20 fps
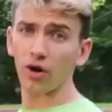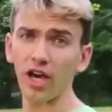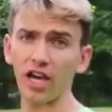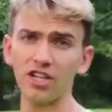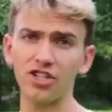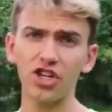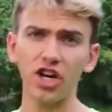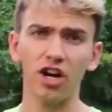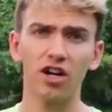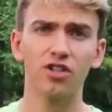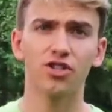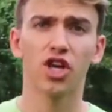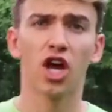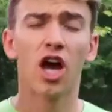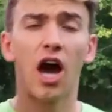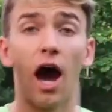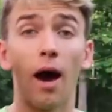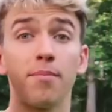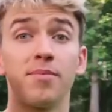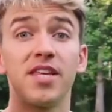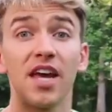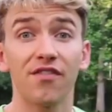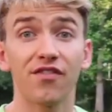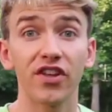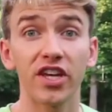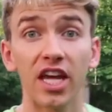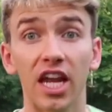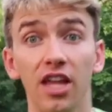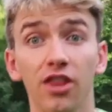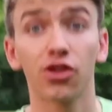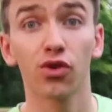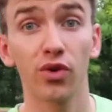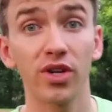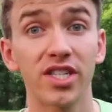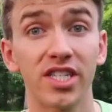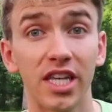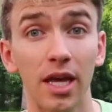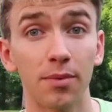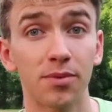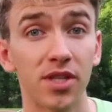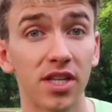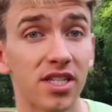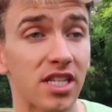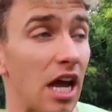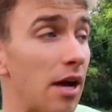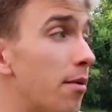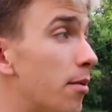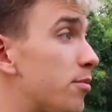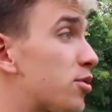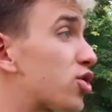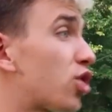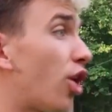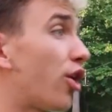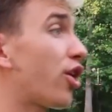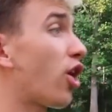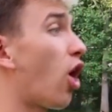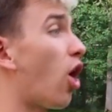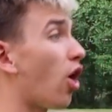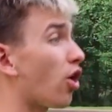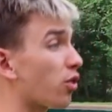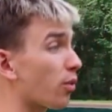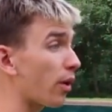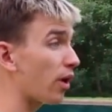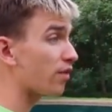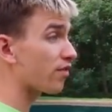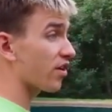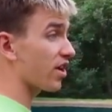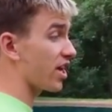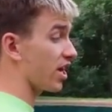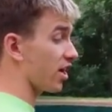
Okay, Sharers, I'm definitely getting three skips this time. I'm starting all the way over